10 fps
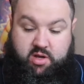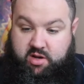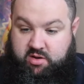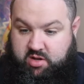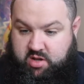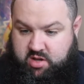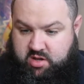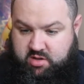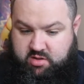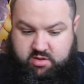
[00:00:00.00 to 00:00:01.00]
And
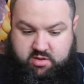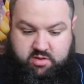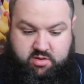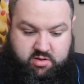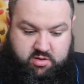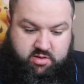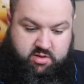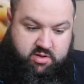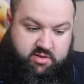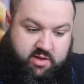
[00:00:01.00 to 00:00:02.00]

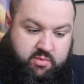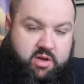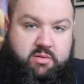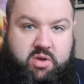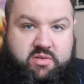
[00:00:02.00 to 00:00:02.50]
then we can